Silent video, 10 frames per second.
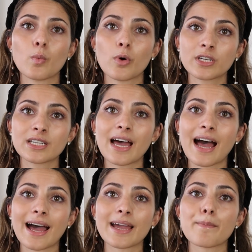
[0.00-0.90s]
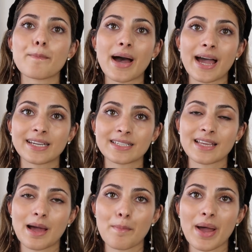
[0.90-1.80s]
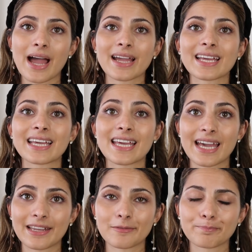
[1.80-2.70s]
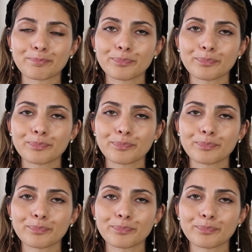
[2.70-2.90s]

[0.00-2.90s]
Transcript: would I buy this handbag again?